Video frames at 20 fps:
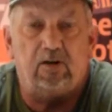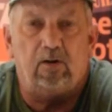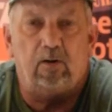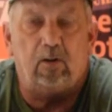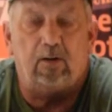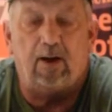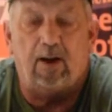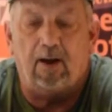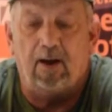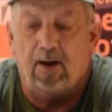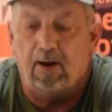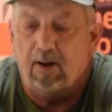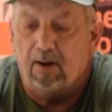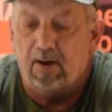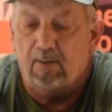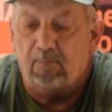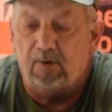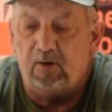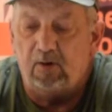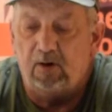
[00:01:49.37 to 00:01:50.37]
Okay,
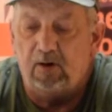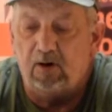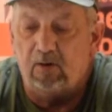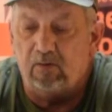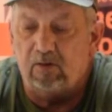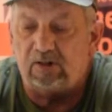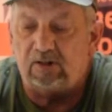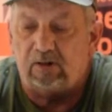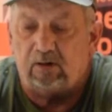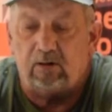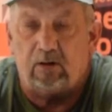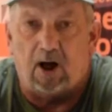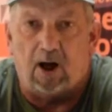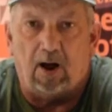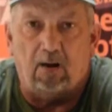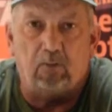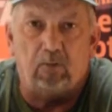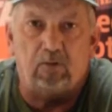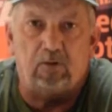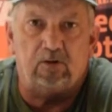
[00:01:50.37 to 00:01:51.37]
but you hear this a
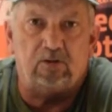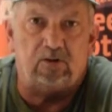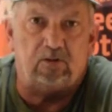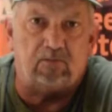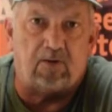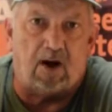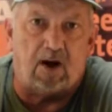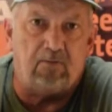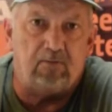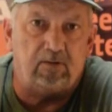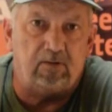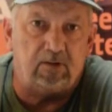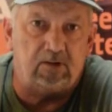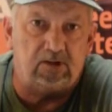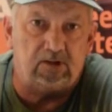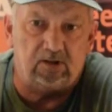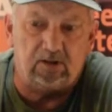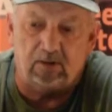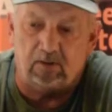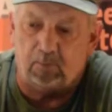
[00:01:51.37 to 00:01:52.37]
lot with the
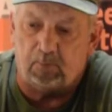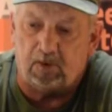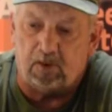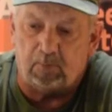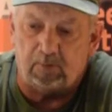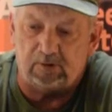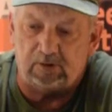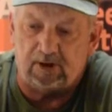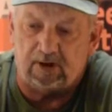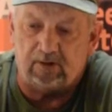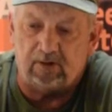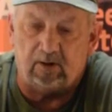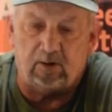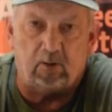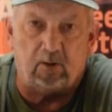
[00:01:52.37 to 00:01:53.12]
survivalists and the preppers out there.